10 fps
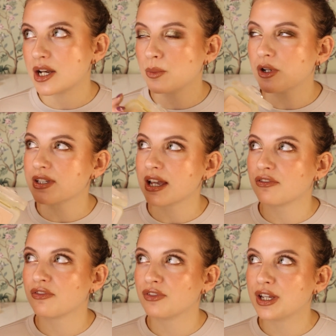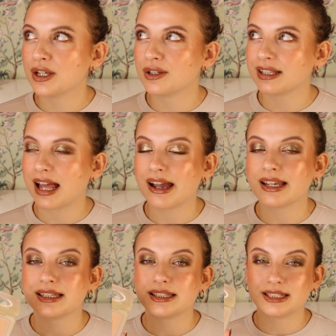though, because I feel like,